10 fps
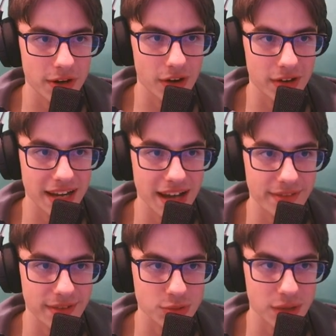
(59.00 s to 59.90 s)
on in
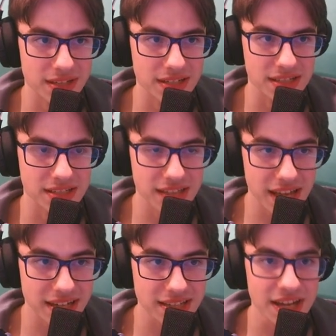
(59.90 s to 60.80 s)

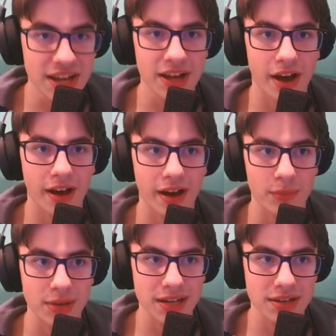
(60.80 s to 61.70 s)
FM26.
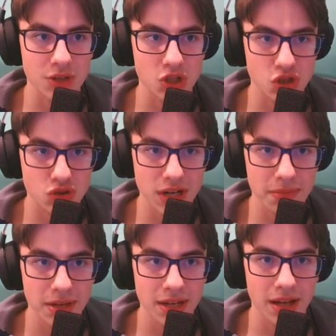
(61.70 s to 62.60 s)
We did do a
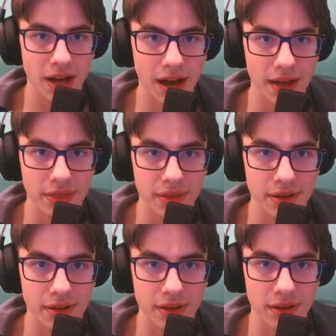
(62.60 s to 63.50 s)
stream at
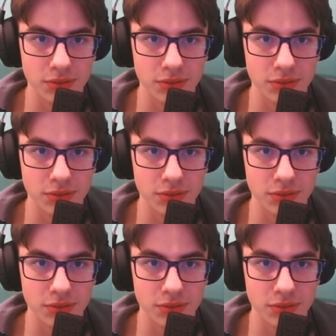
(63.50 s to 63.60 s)
the